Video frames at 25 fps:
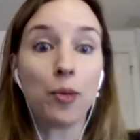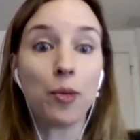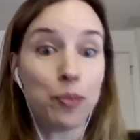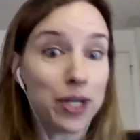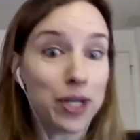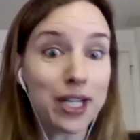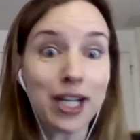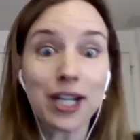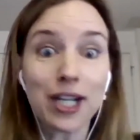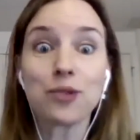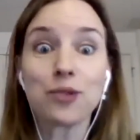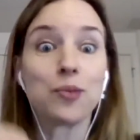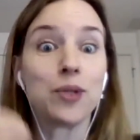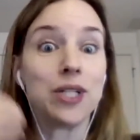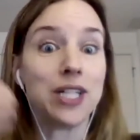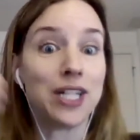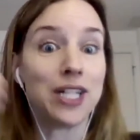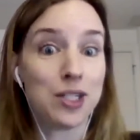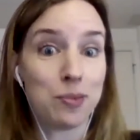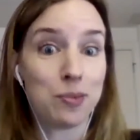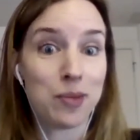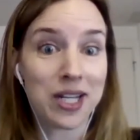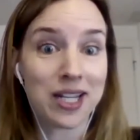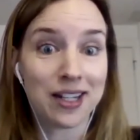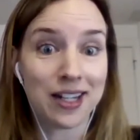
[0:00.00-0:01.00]
because we
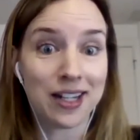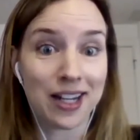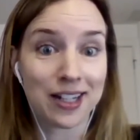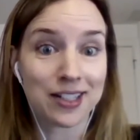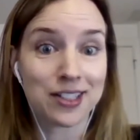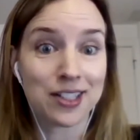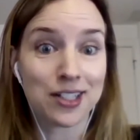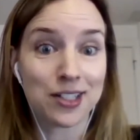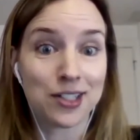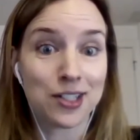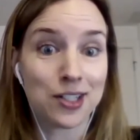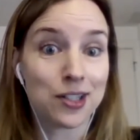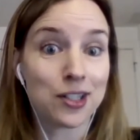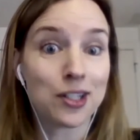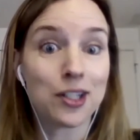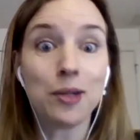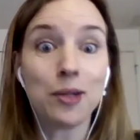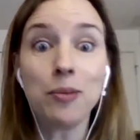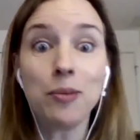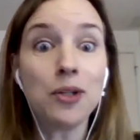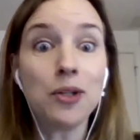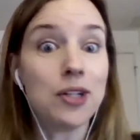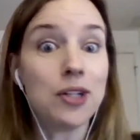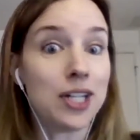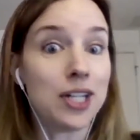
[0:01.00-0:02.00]
need to be connected to the
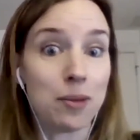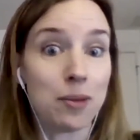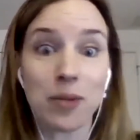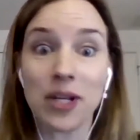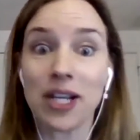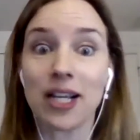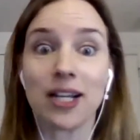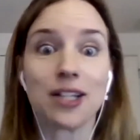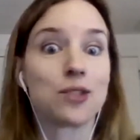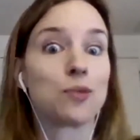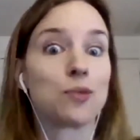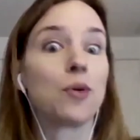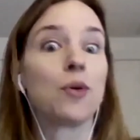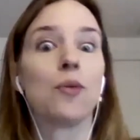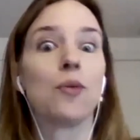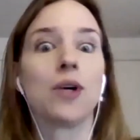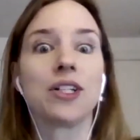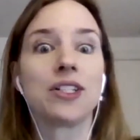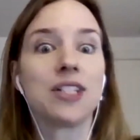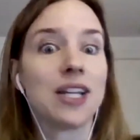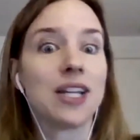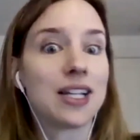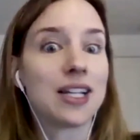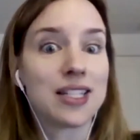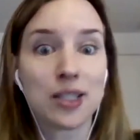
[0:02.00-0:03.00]
community, because we
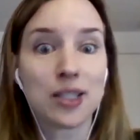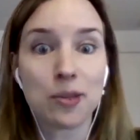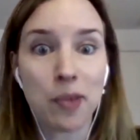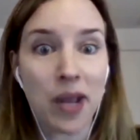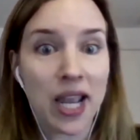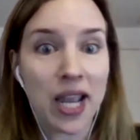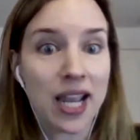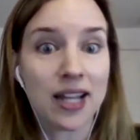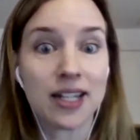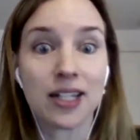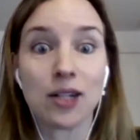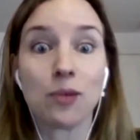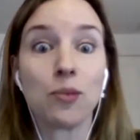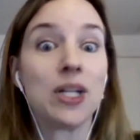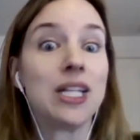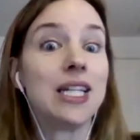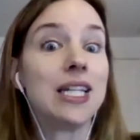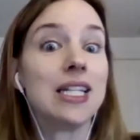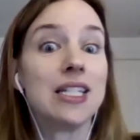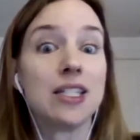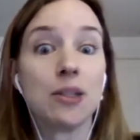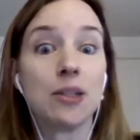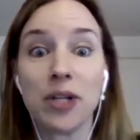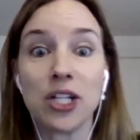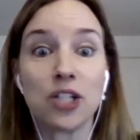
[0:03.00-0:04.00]
want to expand and we
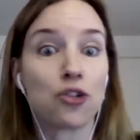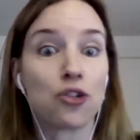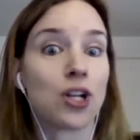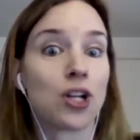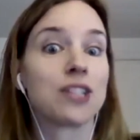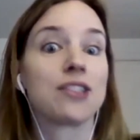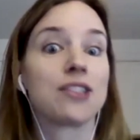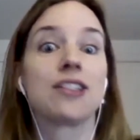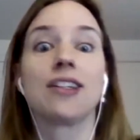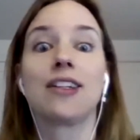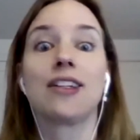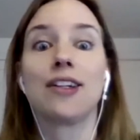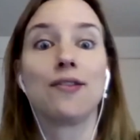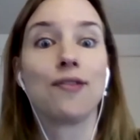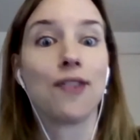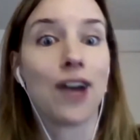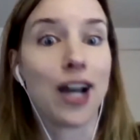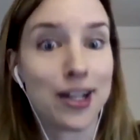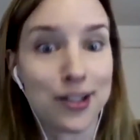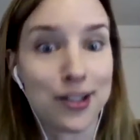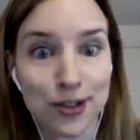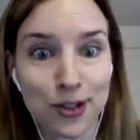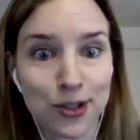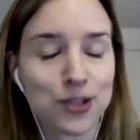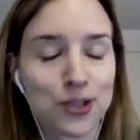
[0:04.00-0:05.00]
need to be trusted
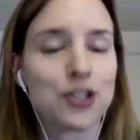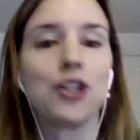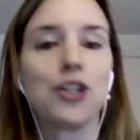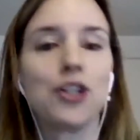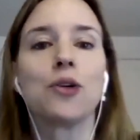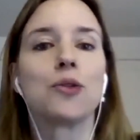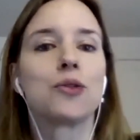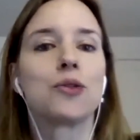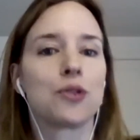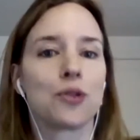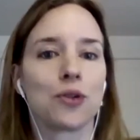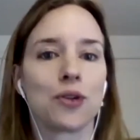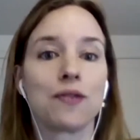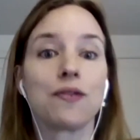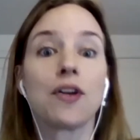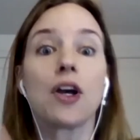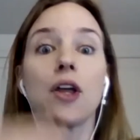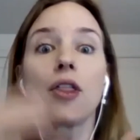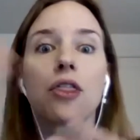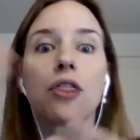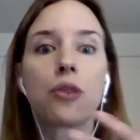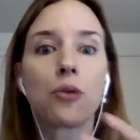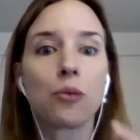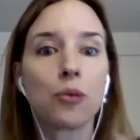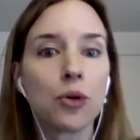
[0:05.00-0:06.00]
advisors, sort of
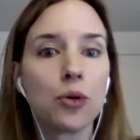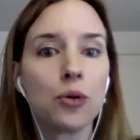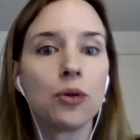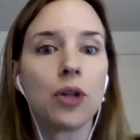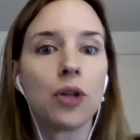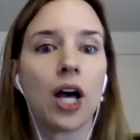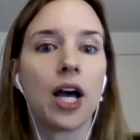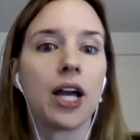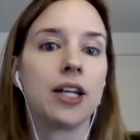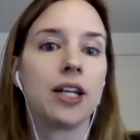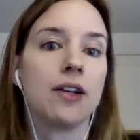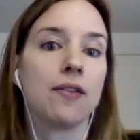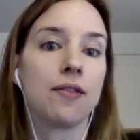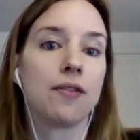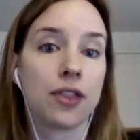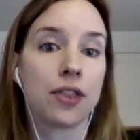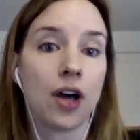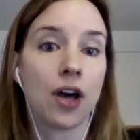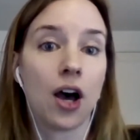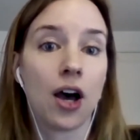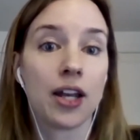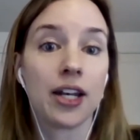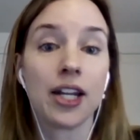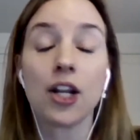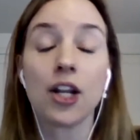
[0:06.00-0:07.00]
a through line of
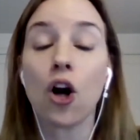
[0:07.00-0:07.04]
thought.